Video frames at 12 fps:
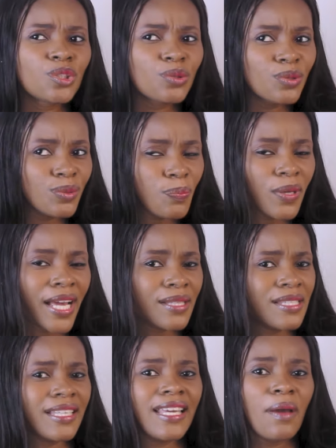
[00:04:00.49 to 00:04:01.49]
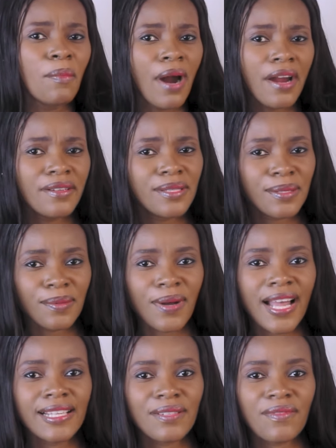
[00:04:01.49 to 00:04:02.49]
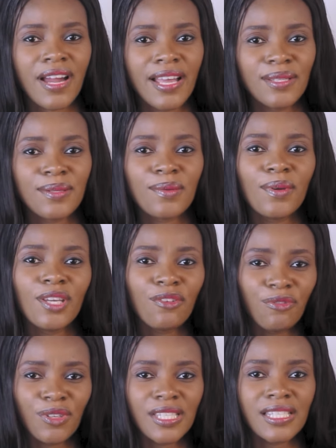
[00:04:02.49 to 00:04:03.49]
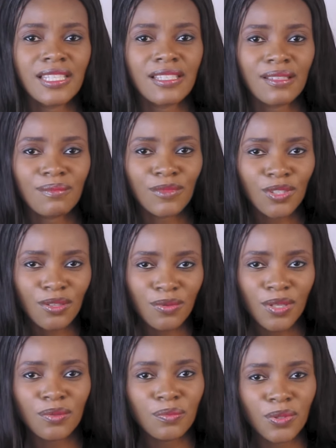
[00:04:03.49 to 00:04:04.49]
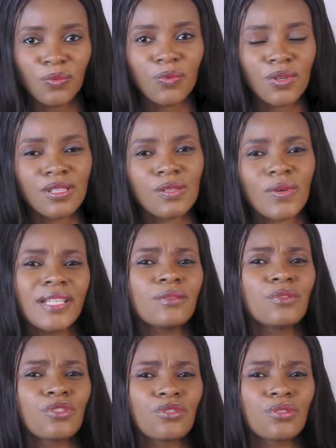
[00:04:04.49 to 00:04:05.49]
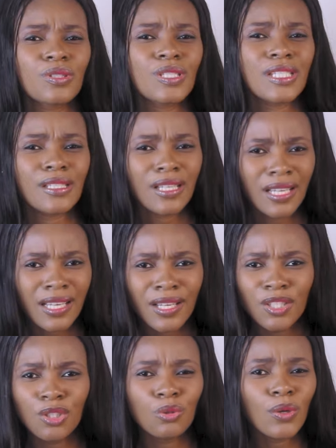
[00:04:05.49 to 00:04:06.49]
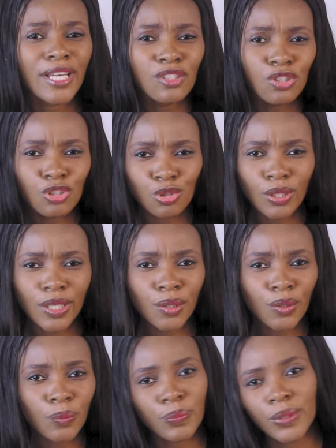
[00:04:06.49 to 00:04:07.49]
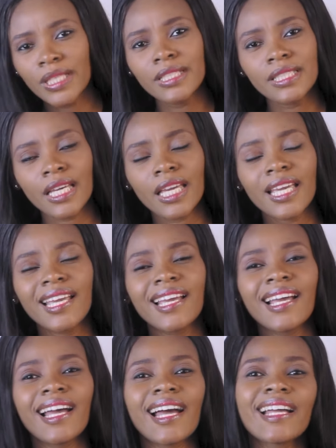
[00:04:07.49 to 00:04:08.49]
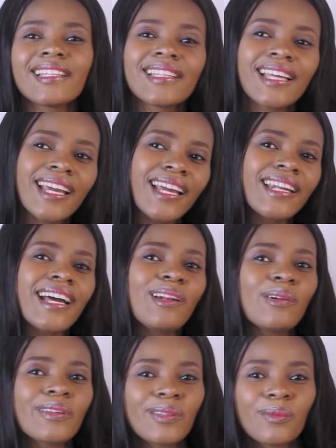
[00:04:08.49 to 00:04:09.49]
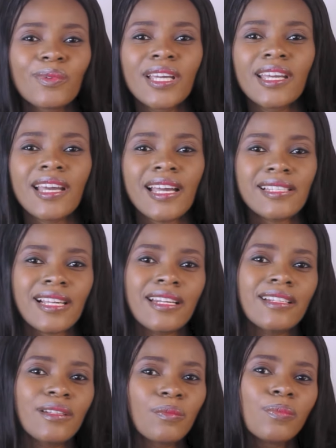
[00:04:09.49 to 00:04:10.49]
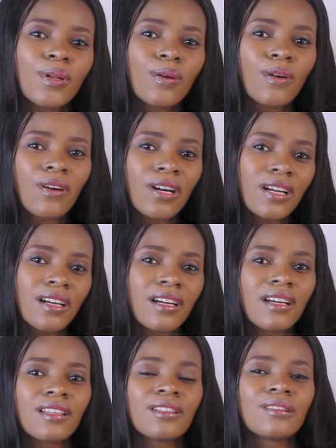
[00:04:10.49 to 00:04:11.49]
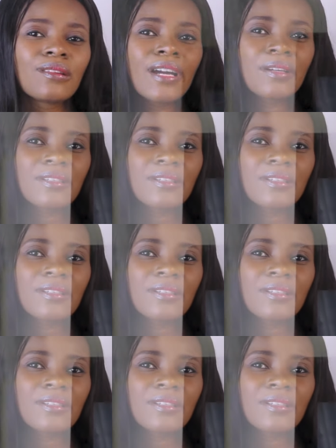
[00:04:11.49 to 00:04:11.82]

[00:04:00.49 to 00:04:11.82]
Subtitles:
should plan to get married twice, right? So if it's just going to be once, why don't you just, you know, enjoy your big day? And then along the way, I started a blog, you know, I